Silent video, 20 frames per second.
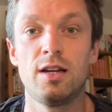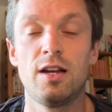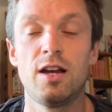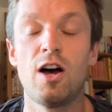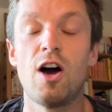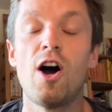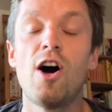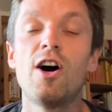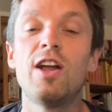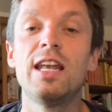
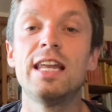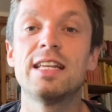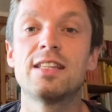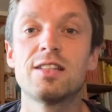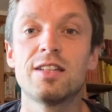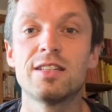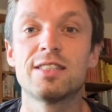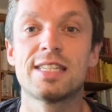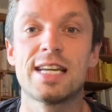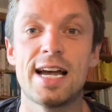Our
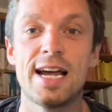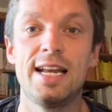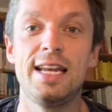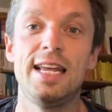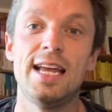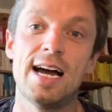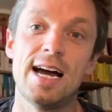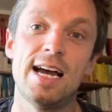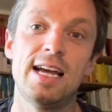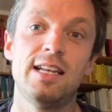little
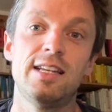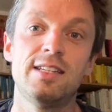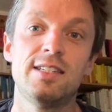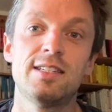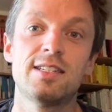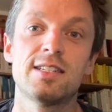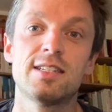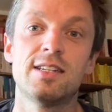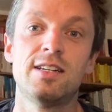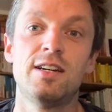tiny
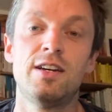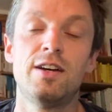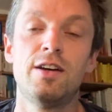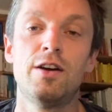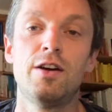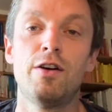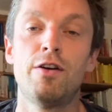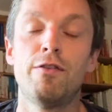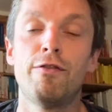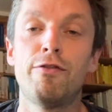island,
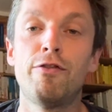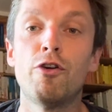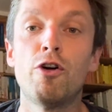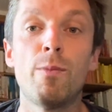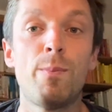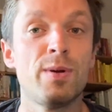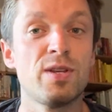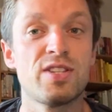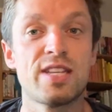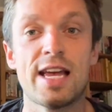
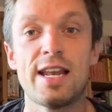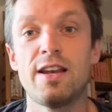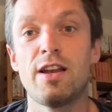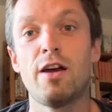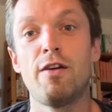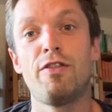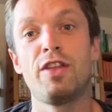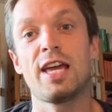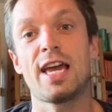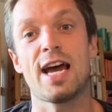4%
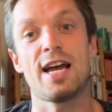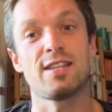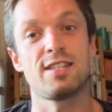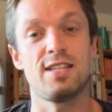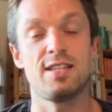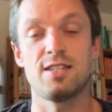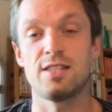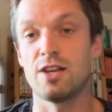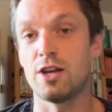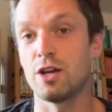of the
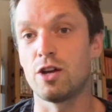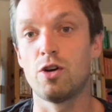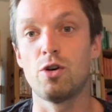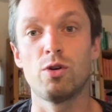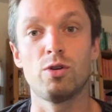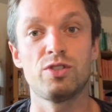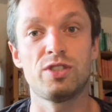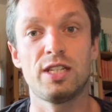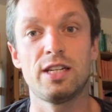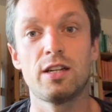gases that are
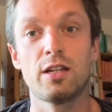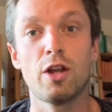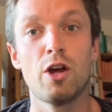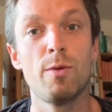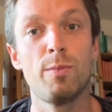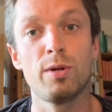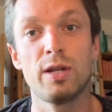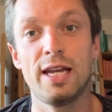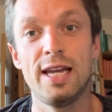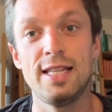causing
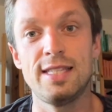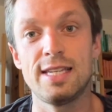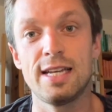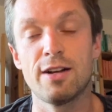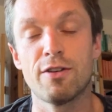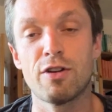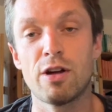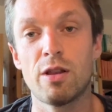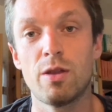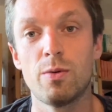global heating
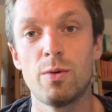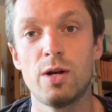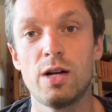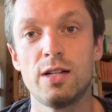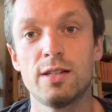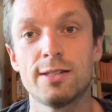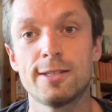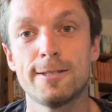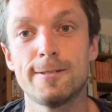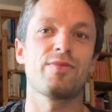around the
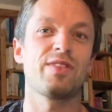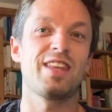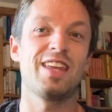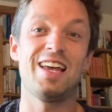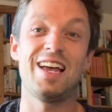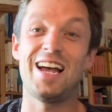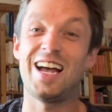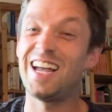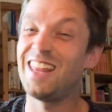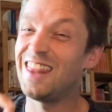world.
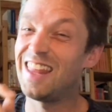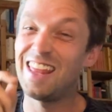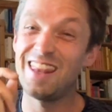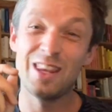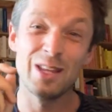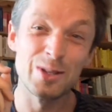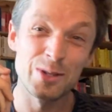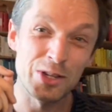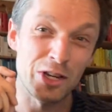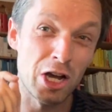And then
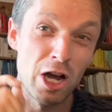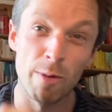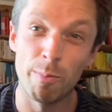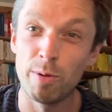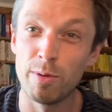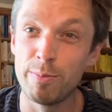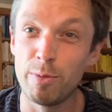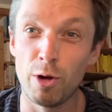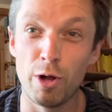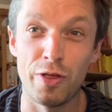there's a
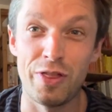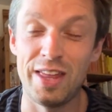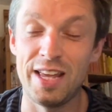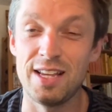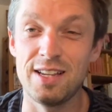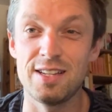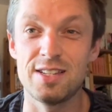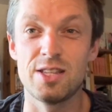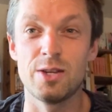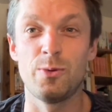couple more
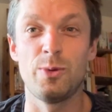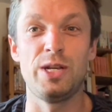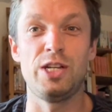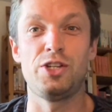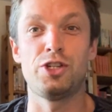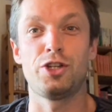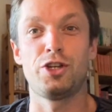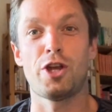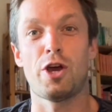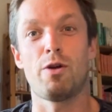things that we
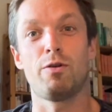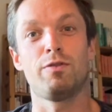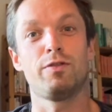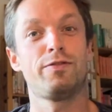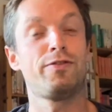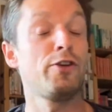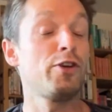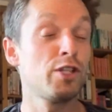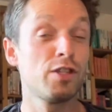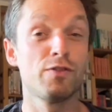should know.
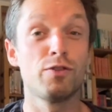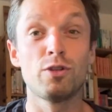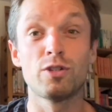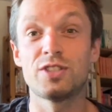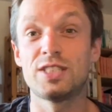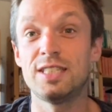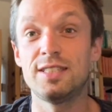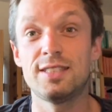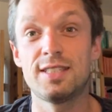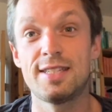First of all,
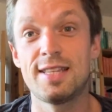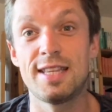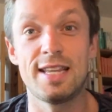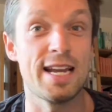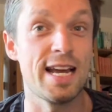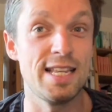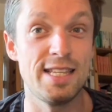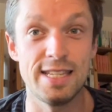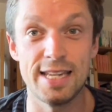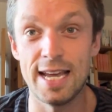since the
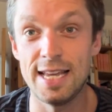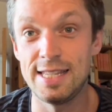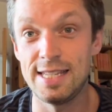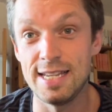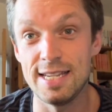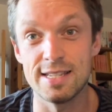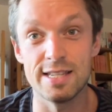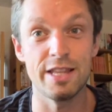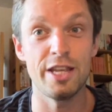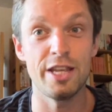
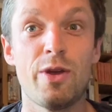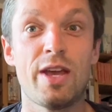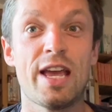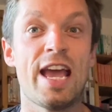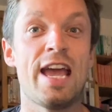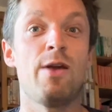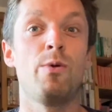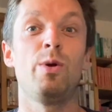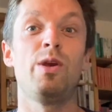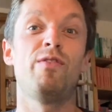1980s in
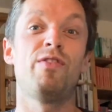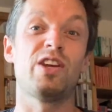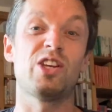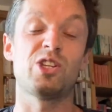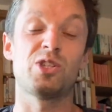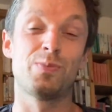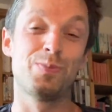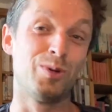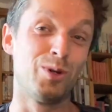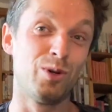UK, we've
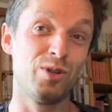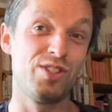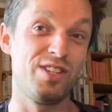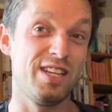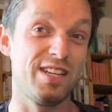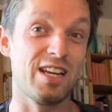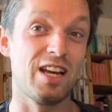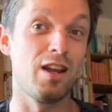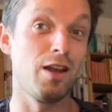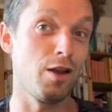
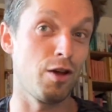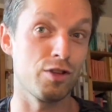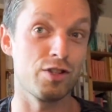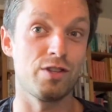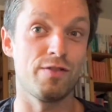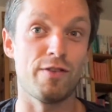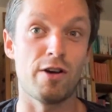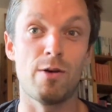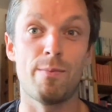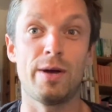exported a lot
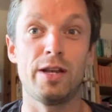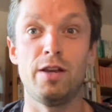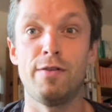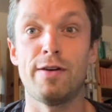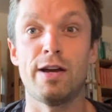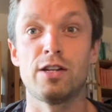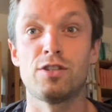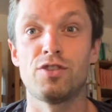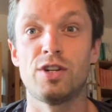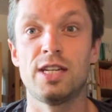of our
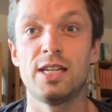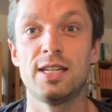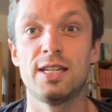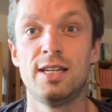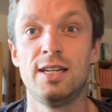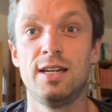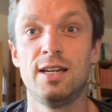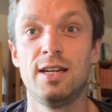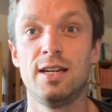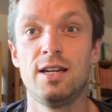manufacturing.
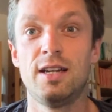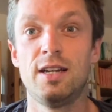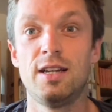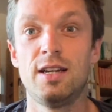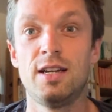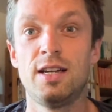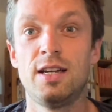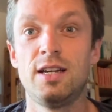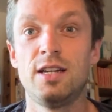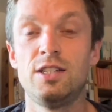
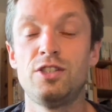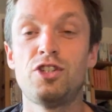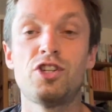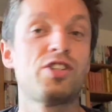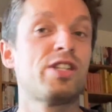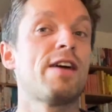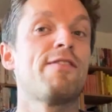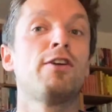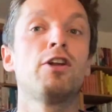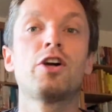
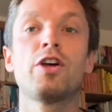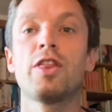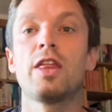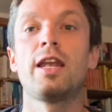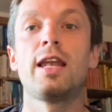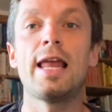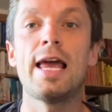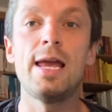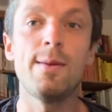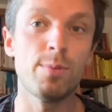Just have a look at the
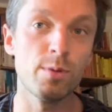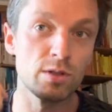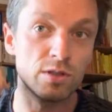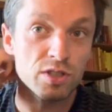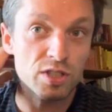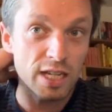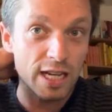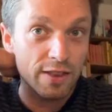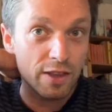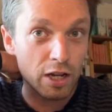
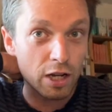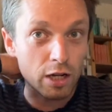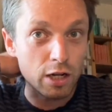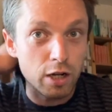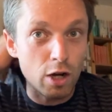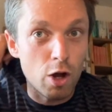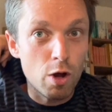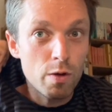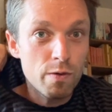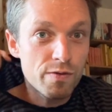labels in the
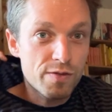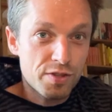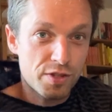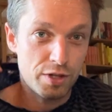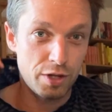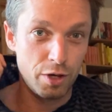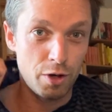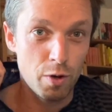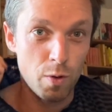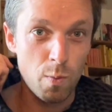clothes
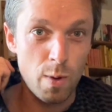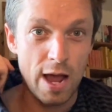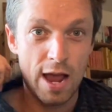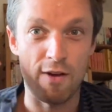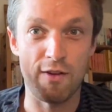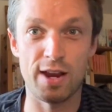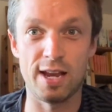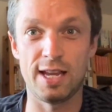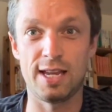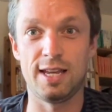that you're
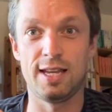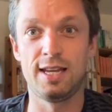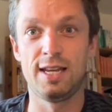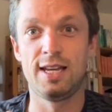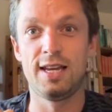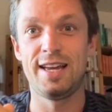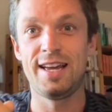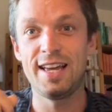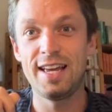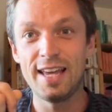wearing.
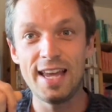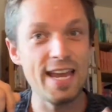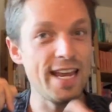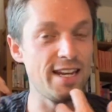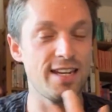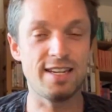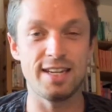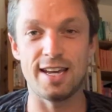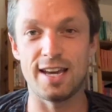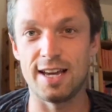
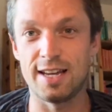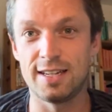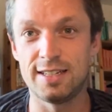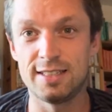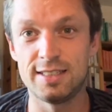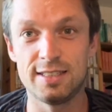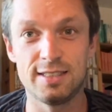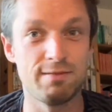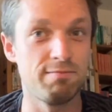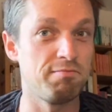India,
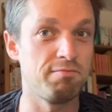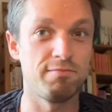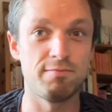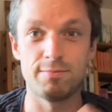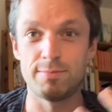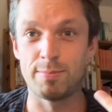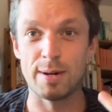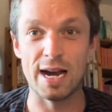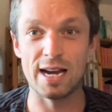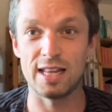
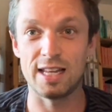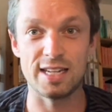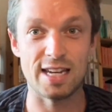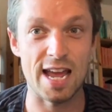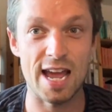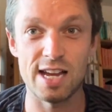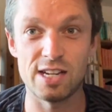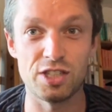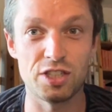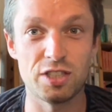
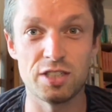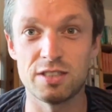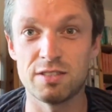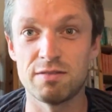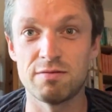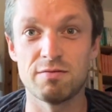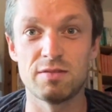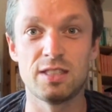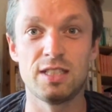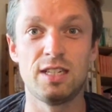Bangladesh.
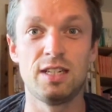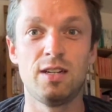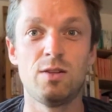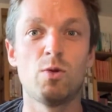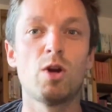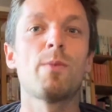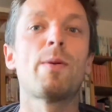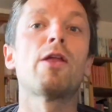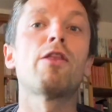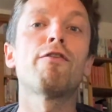
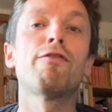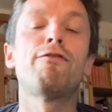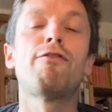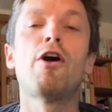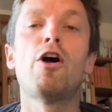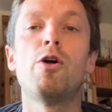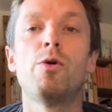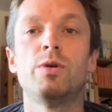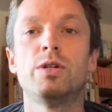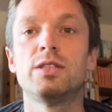What about the
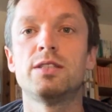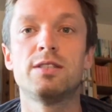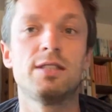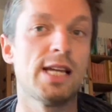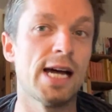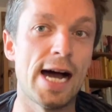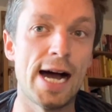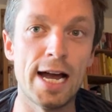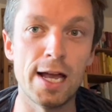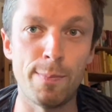phone,
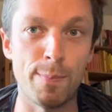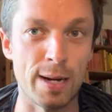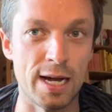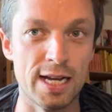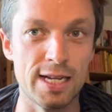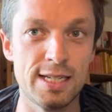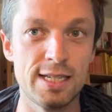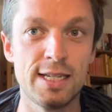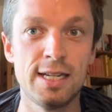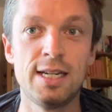the
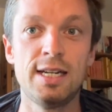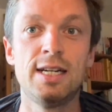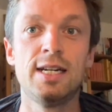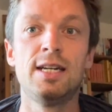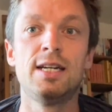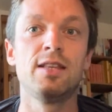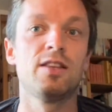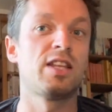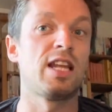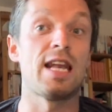iPad,
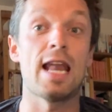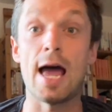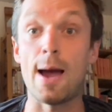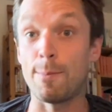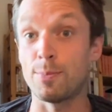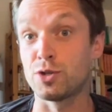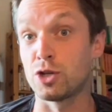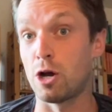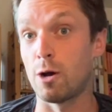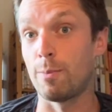the
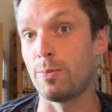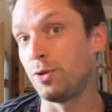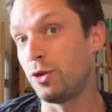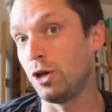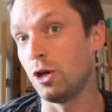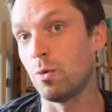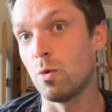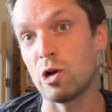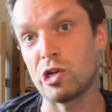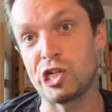laptop that
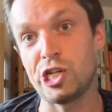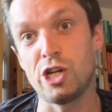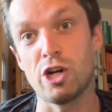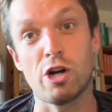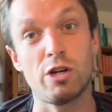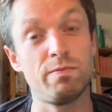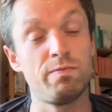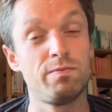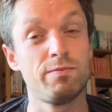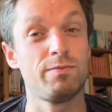you're watching
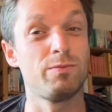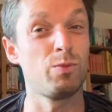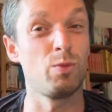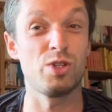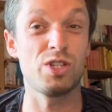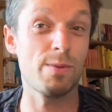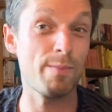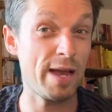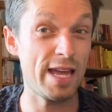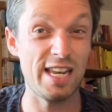on?
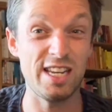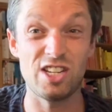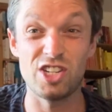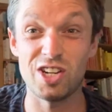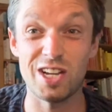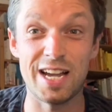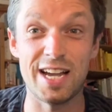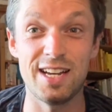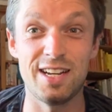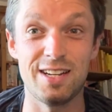Was it made in
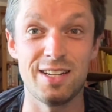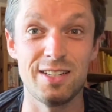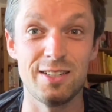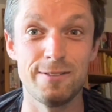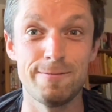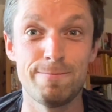China?